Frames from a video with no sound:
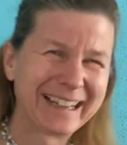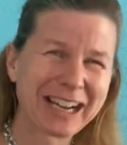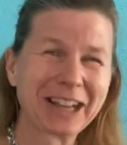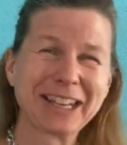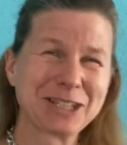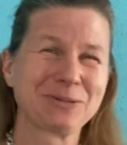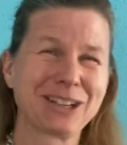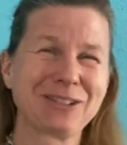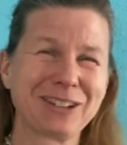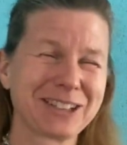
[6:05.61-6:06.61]
At least we
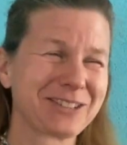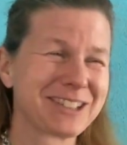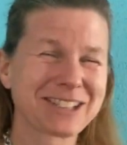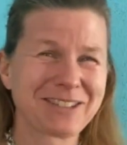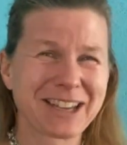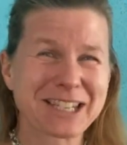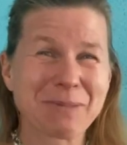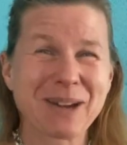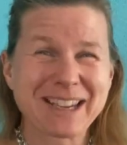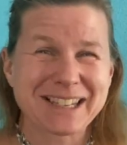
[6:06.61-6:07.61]
call it orange. So that's in
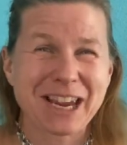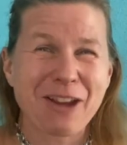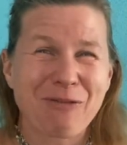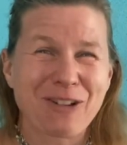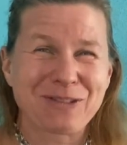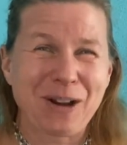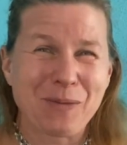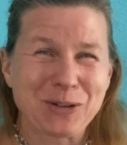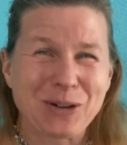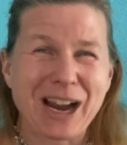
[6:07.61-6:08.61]
my safe word
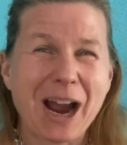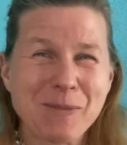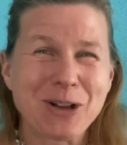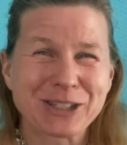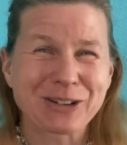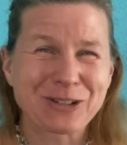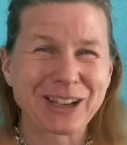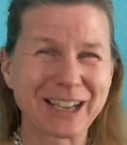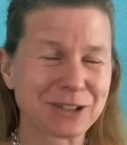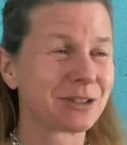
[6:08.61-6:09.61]
repertoire, I'm also
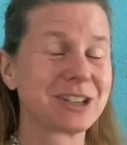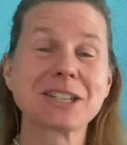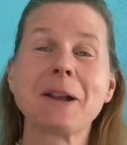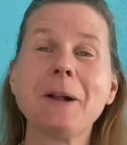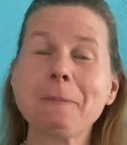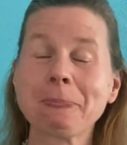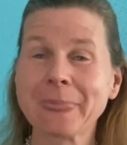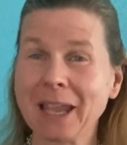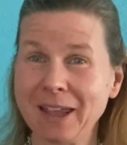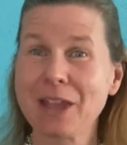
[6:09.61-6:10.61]
calling it orange.
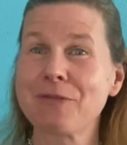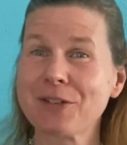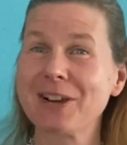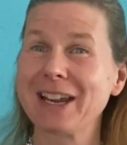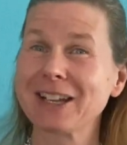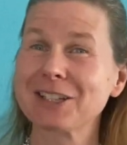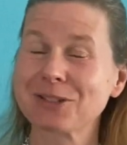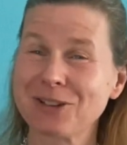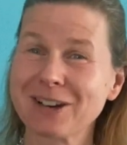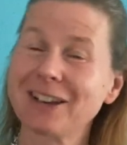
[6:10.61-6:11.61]
If you're an English
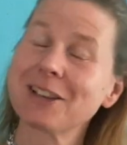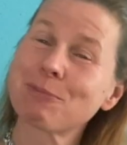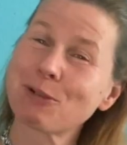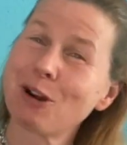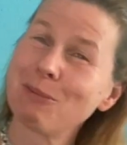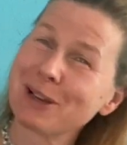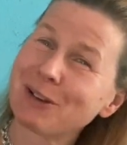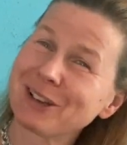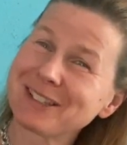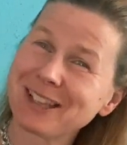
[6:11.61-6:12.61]
talker, you probably
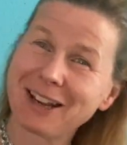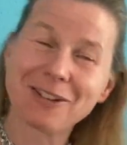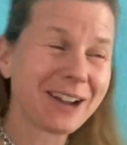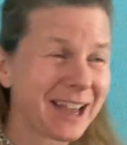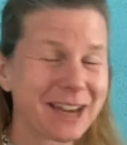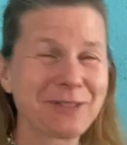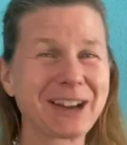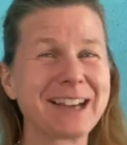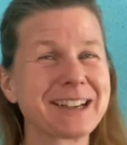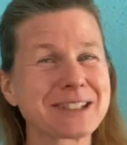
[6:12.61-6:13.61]
call it yellow.
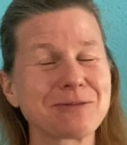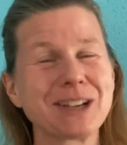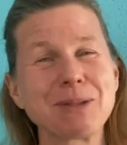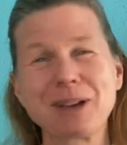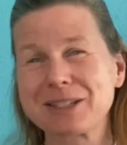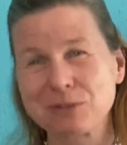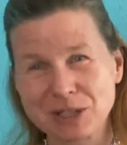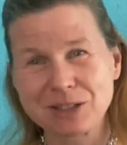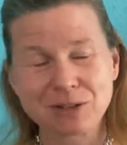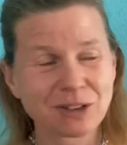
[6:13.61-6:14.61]
Anyway, it doesn't really matter
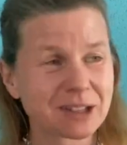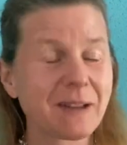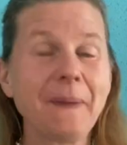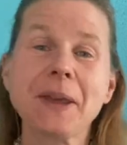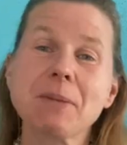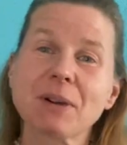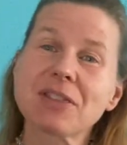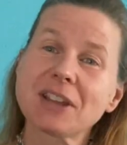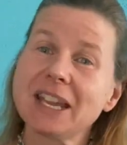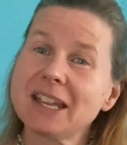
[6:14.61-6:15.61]
what you call it.
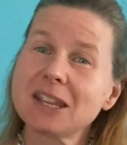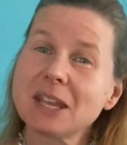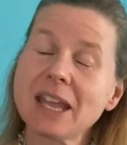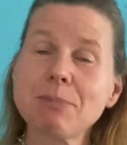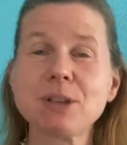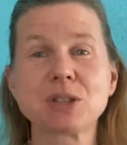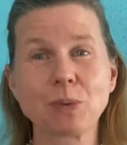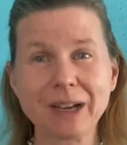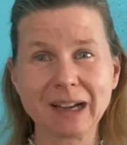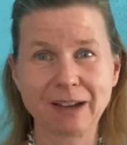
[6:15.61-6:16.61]
But the
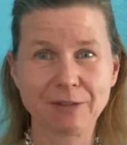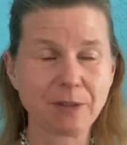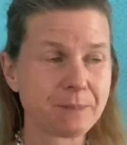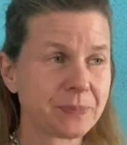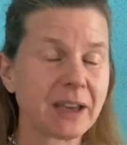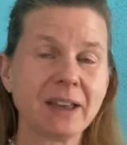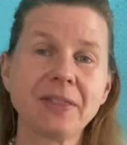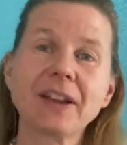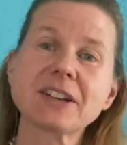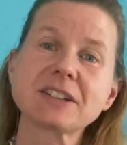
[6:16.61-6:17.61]
in-between level,
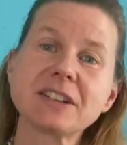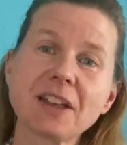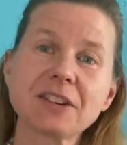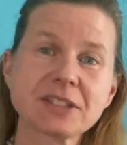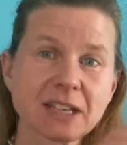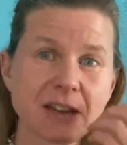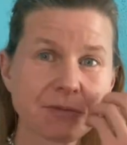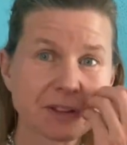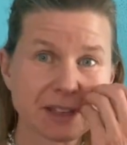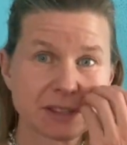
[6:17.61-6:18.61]
there's another safe
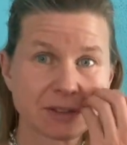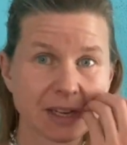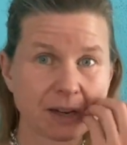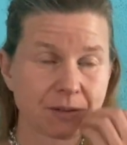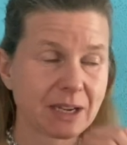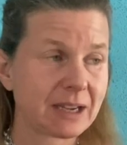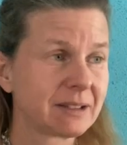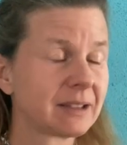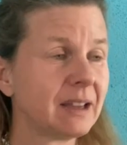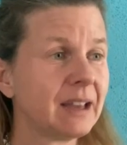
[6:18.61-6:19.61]
word that you can
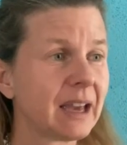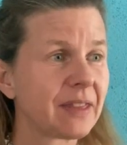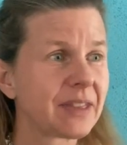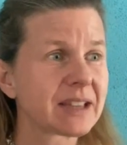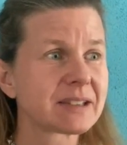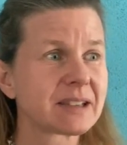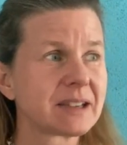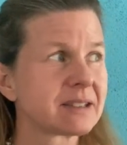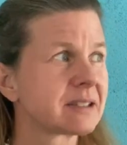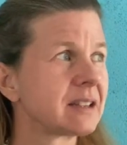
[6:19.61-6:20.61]
create. And that
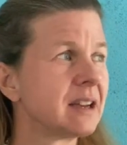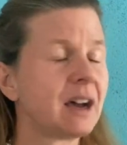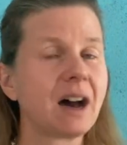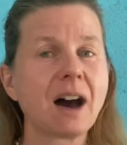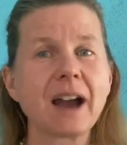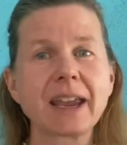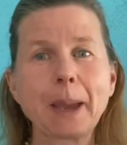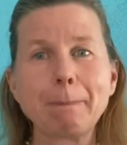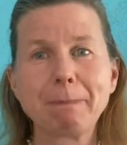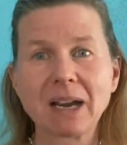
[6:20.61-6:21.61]
says, I
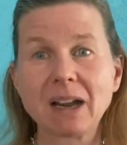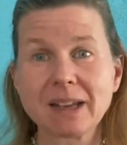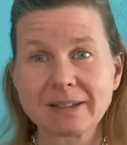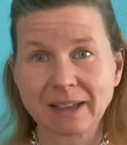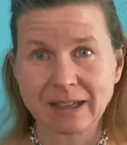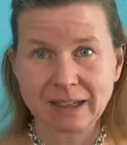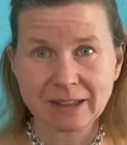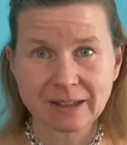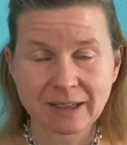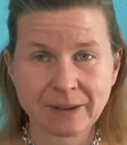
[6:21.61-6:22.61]
can barely take
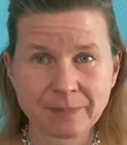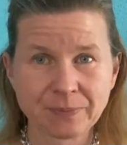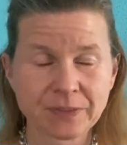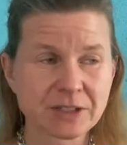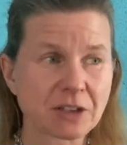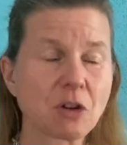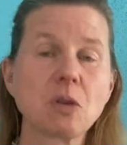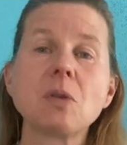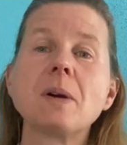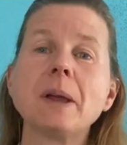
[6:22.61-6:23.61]
it.
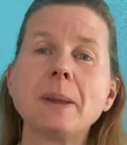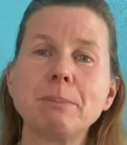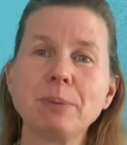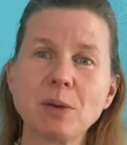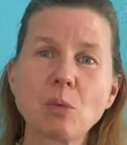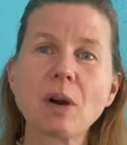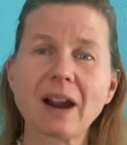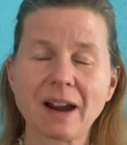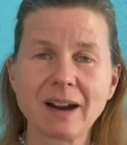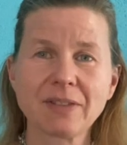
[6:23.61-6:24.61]
So
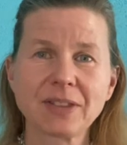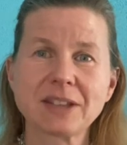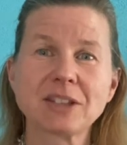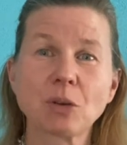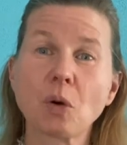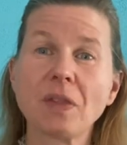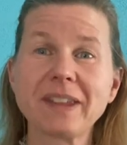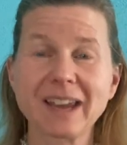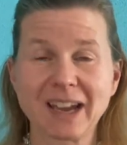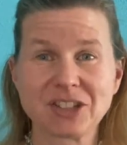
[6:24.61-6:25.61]
beware that you're on
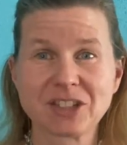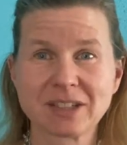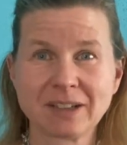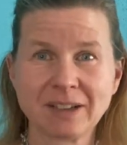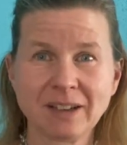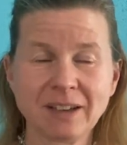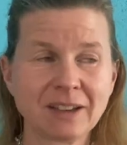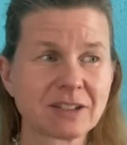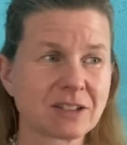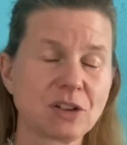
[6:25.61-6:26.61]
the edge.
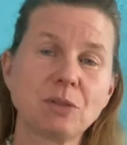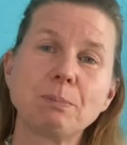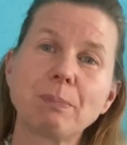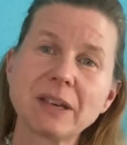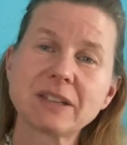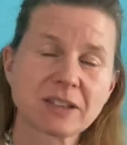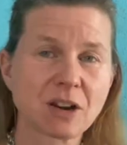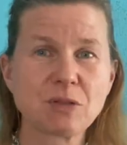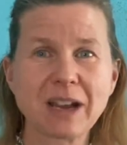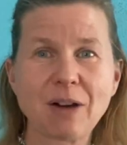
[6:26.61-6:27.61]
So please
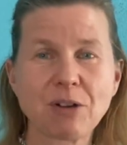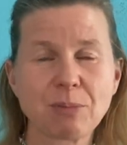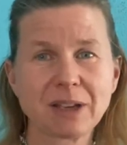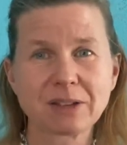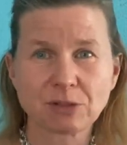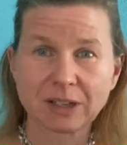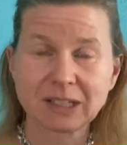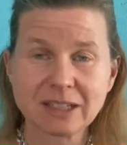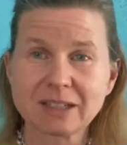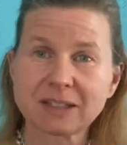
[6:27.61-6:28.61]
slow down a bit, or at
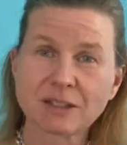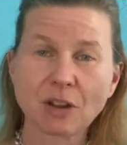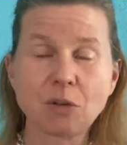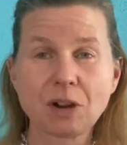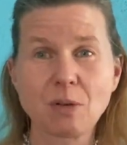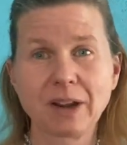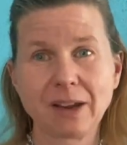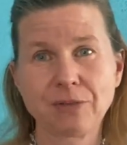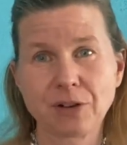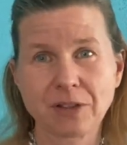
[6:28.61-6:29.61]
least don't go any
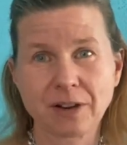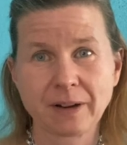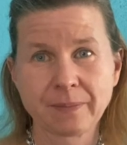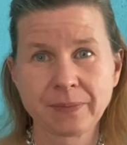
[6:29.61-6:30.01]
further.